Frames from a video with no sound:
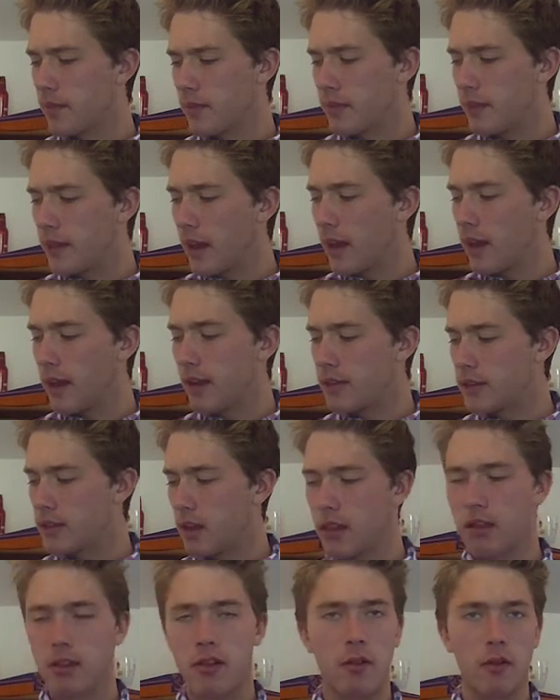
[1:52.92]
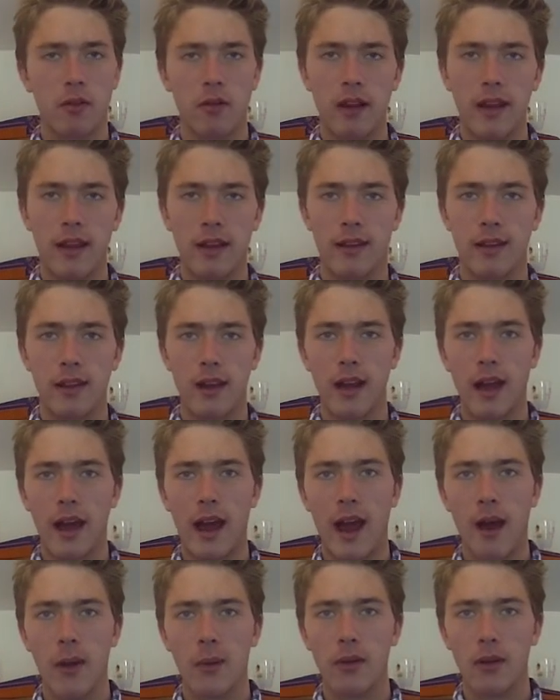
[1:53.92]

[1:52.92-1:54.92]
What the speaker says: did it just great, how